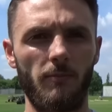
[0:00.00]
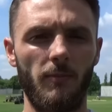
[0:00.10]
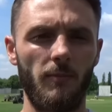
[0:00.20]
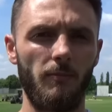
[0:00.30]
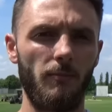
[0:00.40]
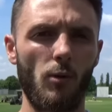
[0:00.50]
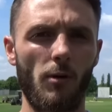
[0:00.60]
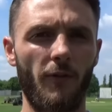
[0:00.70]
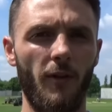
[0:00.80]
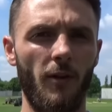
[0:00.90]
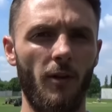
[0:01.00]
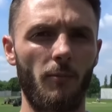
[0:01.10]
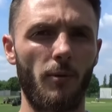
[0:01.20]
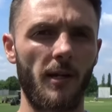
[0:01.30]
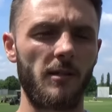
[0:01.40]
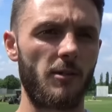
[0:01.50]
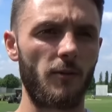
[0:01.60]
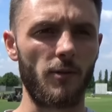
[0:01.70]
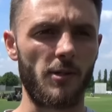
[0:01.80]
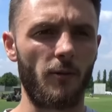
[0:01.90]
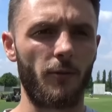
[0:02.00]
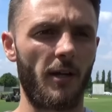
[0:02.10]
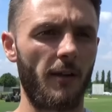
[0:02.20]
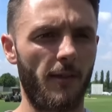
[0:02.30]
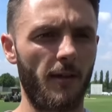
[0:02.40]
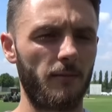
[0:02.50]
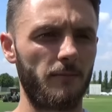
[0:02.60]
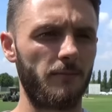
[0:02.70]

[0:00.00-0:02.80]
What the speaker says: More often than not, brings good results, I think.